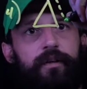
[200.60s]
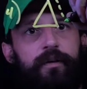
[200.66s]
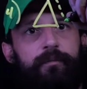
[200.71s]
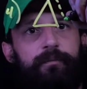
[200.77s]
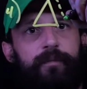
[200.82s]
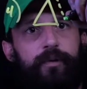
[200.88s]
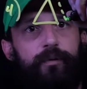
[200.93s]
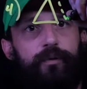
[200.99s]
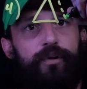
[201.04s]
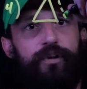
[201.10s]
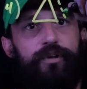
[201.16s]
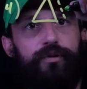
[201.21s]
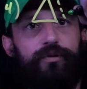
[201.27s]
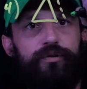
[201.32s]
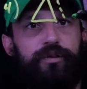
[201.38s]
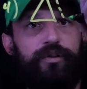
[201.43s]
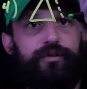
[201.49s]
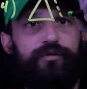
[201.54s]
Maybe you want to use
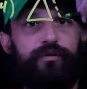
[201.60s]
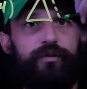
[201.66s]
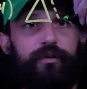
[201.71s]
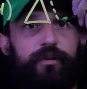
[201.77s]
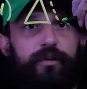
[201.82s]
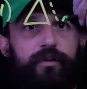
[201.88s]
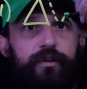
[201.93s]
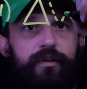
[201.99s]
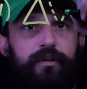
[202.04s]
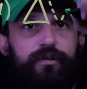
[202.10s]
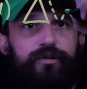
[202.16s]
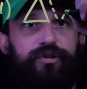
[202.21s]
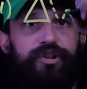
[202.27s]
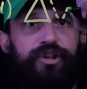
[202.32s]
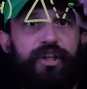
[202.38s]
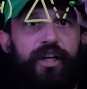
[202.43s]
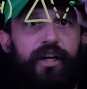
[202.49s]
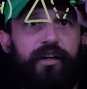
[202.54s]
this for
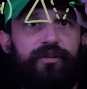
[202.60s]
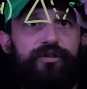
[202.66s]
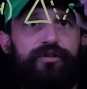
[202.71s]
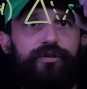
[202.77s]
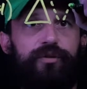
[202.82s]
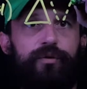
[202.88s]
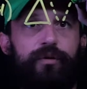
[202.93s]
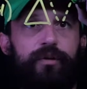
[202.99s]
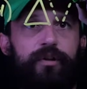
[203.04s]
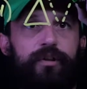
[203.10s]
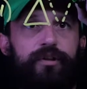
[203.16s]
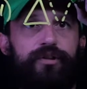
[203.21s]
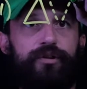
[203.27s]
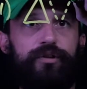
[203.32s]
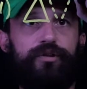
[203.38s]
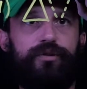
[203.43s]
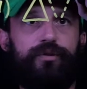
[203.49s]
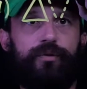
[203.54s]
shared storage or
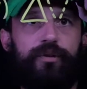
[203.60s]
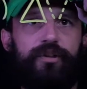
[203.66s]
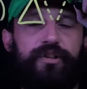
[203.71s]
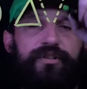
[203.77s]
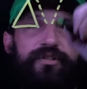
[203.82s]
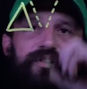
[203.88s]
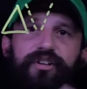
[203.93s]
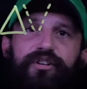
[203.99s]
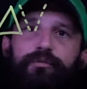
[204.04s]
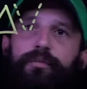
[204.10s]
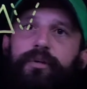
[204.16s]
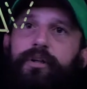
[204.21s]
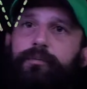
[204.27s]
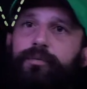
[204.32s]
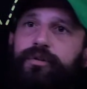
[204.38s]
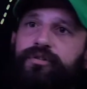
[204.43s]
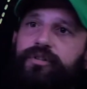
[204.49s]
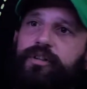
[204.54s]
storage itself being
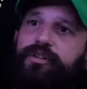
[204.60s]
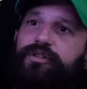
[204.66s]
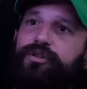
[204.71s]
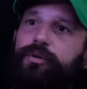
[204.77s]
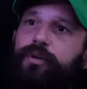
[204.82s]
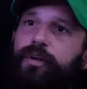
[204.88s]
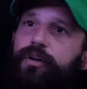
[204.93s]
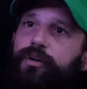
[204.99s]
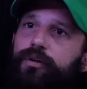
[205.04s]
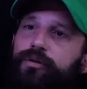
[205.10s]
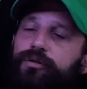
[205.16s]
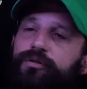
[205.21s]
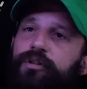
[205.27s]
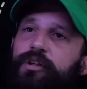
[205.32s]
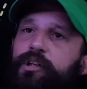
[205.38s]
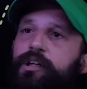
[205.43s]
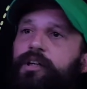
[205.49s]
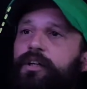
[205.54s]
presented to a host.
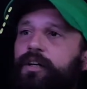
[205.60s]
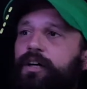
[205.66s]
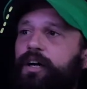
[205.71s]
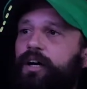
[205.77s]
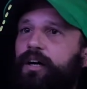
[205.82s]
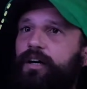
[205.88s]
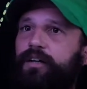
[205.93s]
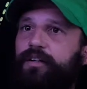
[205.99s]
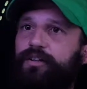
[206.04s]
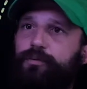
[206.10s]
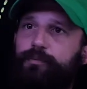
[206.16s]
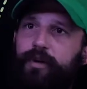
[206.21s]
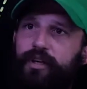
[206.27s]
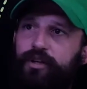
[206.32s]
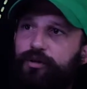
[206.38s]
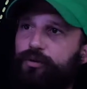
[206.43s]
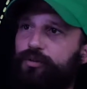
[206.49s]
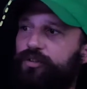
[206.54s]
You may
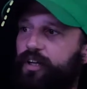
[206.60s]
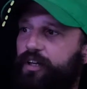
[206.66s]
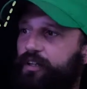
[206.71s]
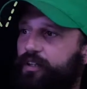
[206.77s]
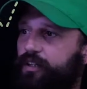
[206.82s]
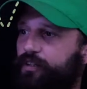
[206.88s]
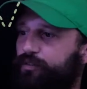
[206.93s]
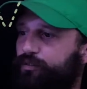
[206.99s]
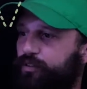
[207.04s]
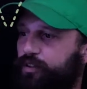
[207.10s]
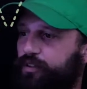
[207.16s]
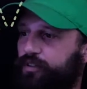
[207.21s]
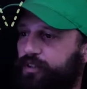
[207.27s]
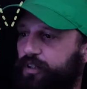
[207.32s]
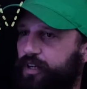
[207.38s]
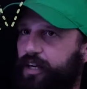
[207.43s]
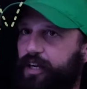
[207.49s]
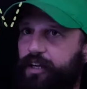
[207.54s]
use that in different
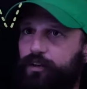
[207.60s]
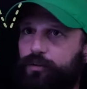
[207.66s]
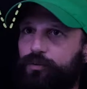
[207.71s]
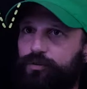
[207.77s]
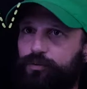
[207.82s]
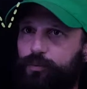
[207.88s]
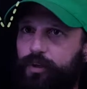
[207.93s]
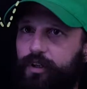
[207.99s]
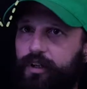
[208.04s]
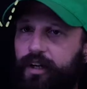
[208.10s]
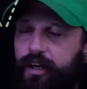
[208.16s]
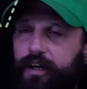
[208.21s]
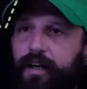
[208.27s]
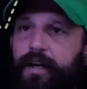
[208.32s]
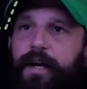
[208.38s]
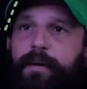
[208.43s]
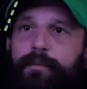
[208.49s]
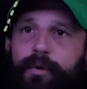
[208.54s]
angles and whatnot.
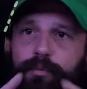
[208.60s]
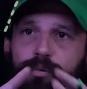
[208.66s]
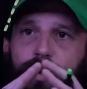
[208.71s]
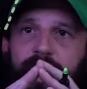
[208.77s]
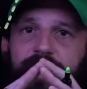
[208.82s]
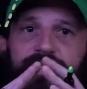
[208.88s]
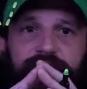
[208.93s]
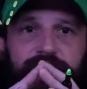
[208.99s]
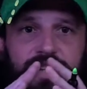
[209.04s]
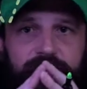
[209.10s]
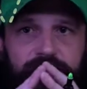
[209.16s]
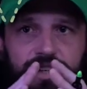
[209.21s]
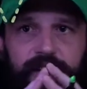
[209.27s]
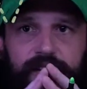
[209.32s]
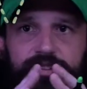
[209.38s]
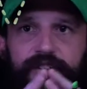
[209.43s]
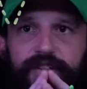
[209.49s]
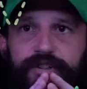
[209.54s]
But practicing that
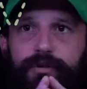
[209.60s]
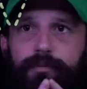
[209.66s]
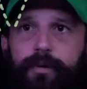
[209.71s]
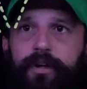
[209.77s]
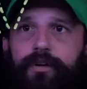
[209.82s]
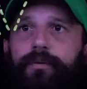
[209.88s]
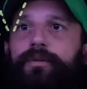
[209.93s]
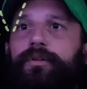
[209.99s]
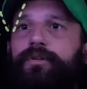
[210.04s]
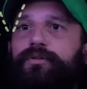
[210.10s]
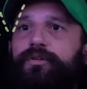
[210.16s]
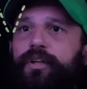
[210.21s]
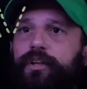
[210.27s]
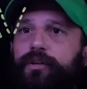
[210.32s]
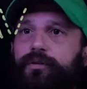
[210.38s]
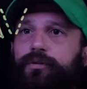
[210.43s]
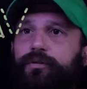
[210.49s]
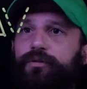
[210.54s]
does get you better with those
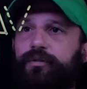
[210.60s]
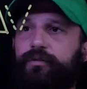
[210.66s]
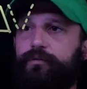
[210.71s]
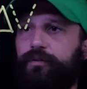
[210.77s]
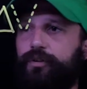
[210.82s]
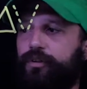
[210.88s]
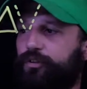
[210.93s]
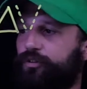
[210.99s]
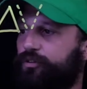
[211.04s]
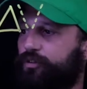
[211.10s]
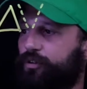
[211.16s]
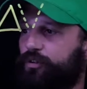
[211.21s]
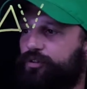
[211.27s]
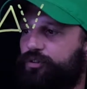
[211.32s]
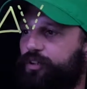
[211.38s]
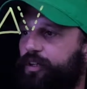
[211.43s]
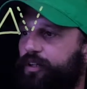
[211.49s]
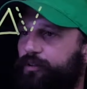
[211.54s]
angles, and you can just draw
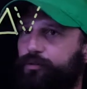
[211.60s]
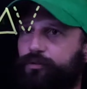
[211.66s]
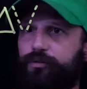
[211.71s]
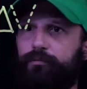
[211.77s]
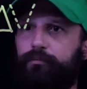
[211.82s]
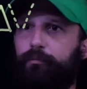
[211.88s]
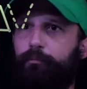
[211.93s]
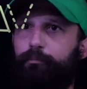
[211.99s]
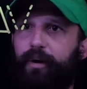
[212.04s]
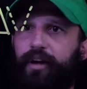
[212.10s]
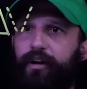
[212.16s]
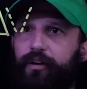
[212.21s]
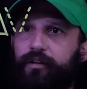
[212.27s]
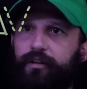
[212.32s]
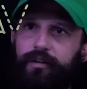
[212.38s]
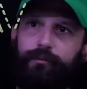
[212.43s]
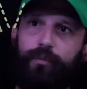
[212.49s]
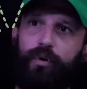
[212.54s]
triangles better
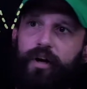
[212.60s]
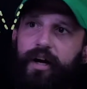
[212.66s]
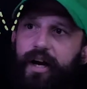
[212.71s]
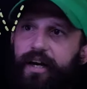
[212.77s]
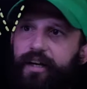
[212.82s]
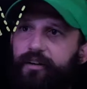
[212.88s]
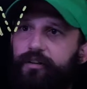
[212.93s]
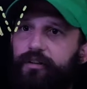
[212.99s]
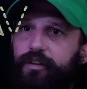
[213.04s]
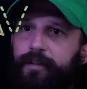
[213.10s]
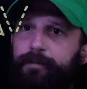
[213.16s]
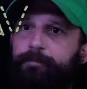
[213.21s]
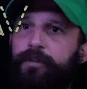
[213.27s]
and more accurately.